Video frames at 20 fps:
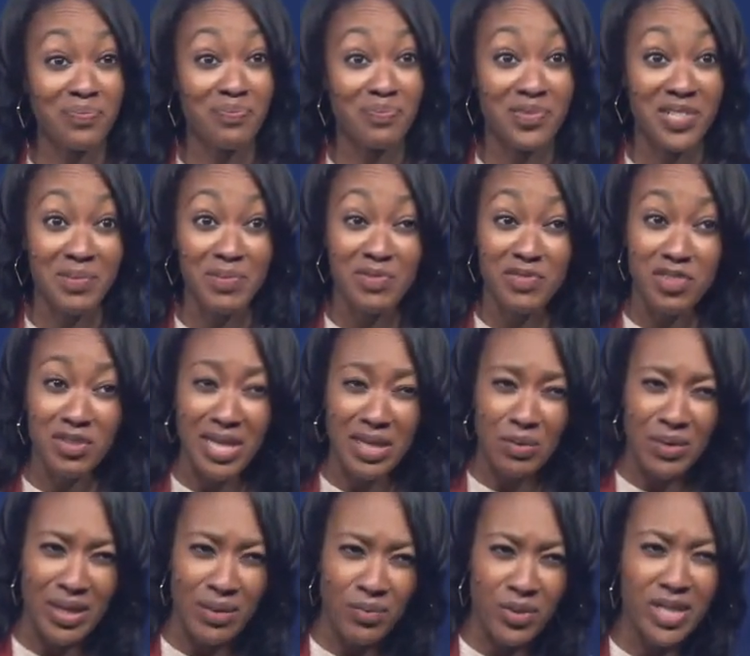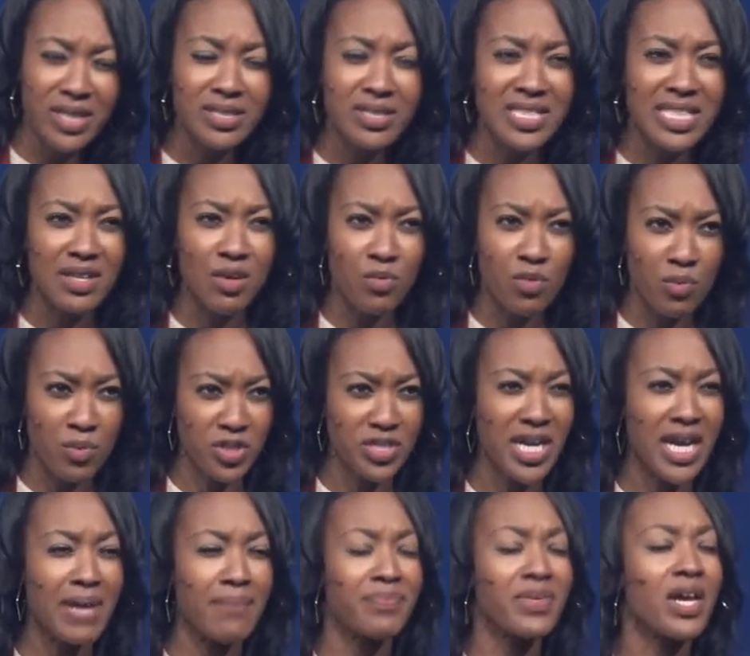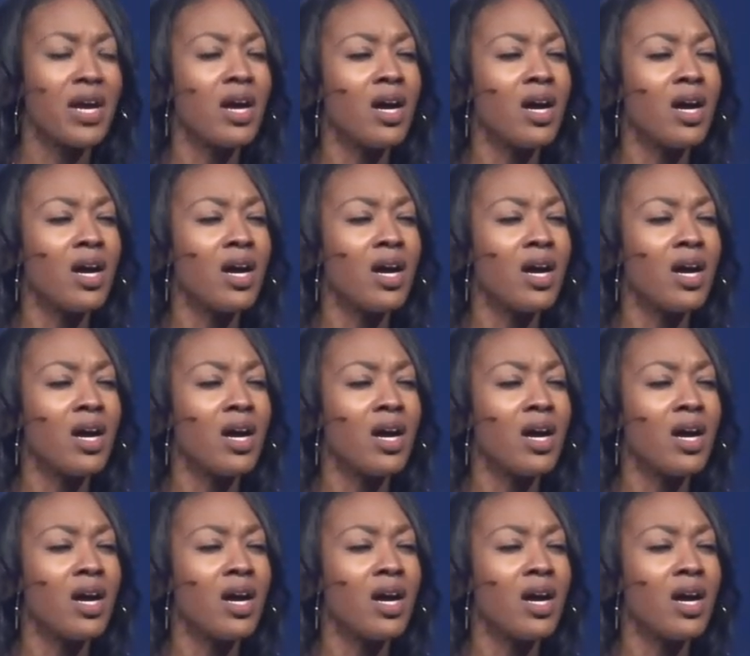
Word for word: Some of you are like, wait, what? Say that one more time.